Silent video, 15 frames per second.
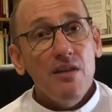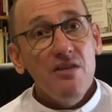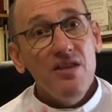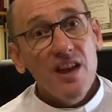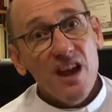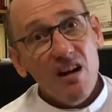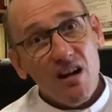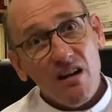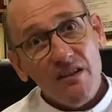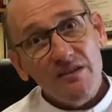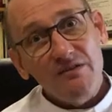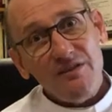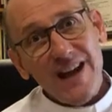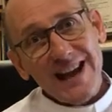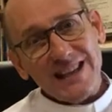there are in
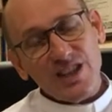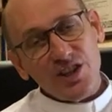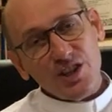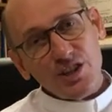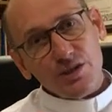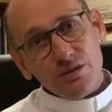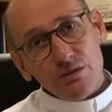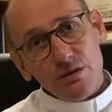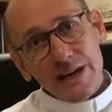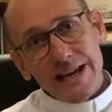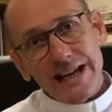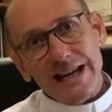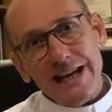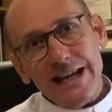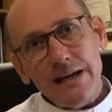fact
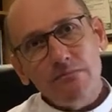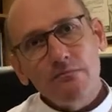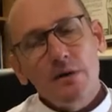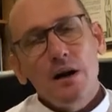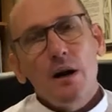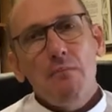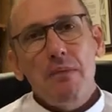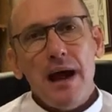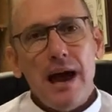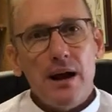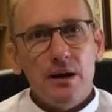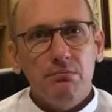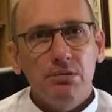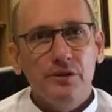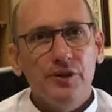three
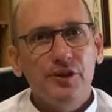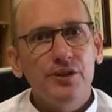parables,